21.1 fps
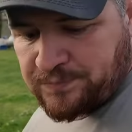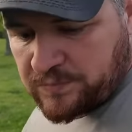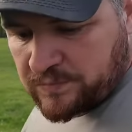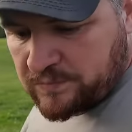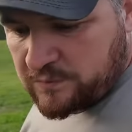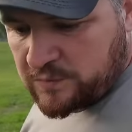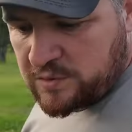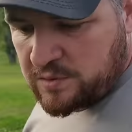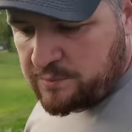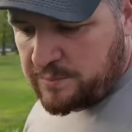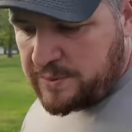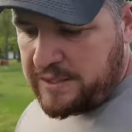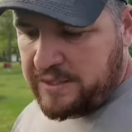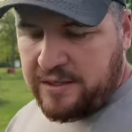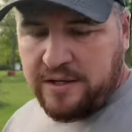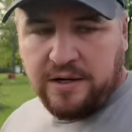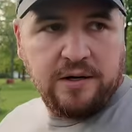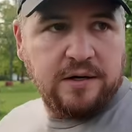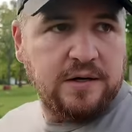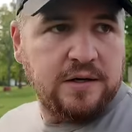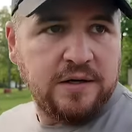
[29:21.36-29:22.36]
One of the pet
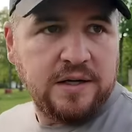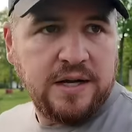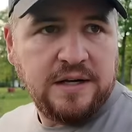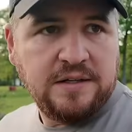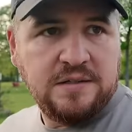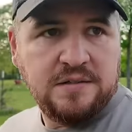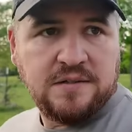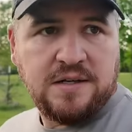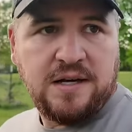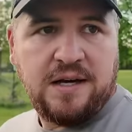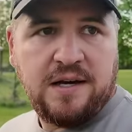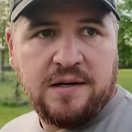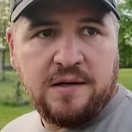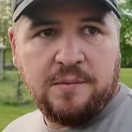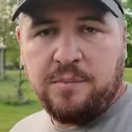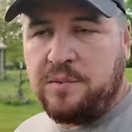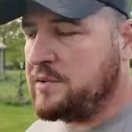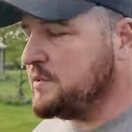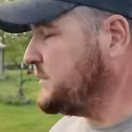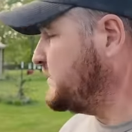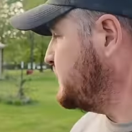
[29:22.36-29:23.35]
carrier cages I had up
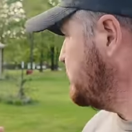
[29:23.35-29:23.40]
on the